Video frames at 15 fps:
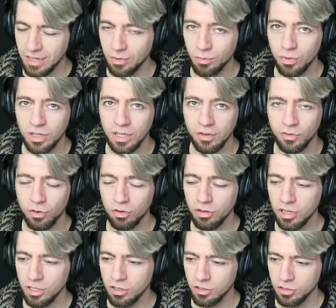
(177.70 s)
and we have
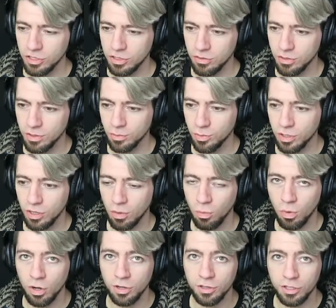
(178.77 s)
already got 2 of them. We got
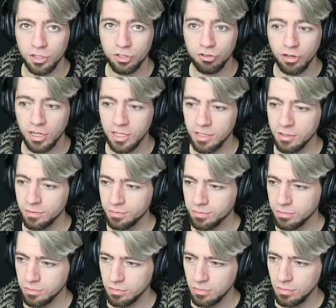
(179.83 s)
1 on the train,
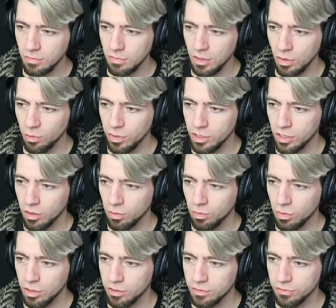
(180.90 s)
we got
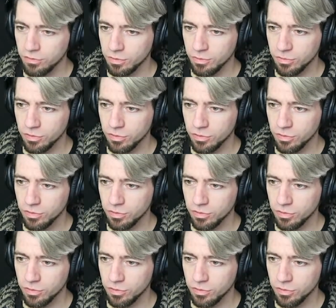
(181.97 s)
1 from